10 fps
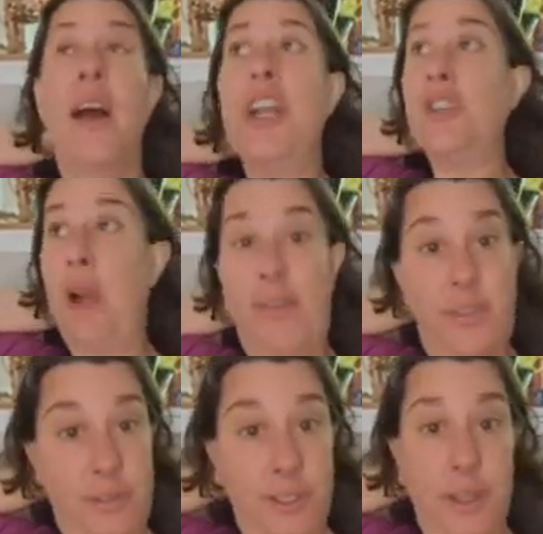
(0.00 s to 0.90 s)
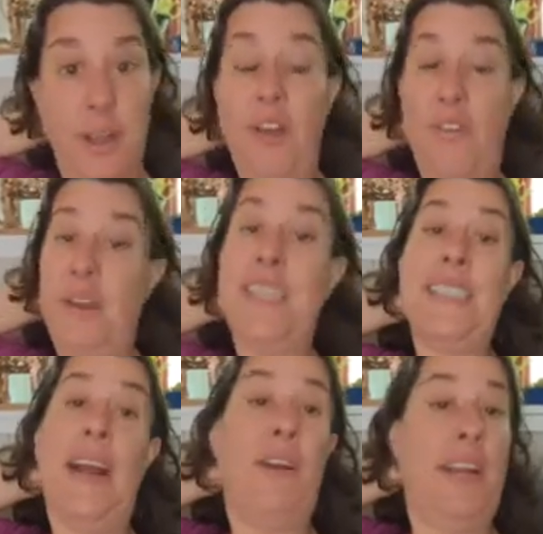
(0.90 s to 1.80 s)
Traveled for an
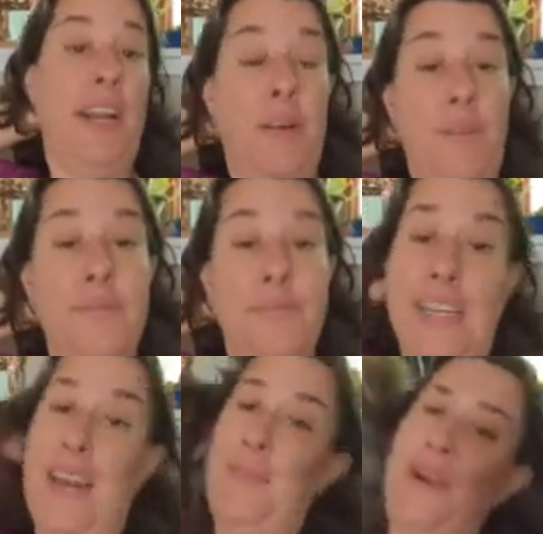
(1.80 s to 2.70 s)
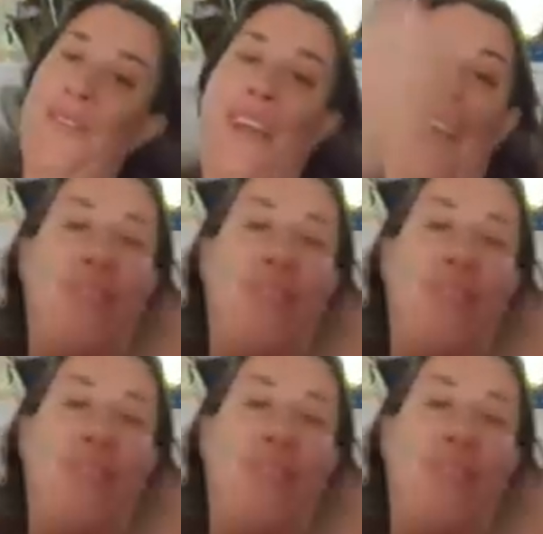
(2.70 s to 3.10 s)
entire year. I got a butterfly for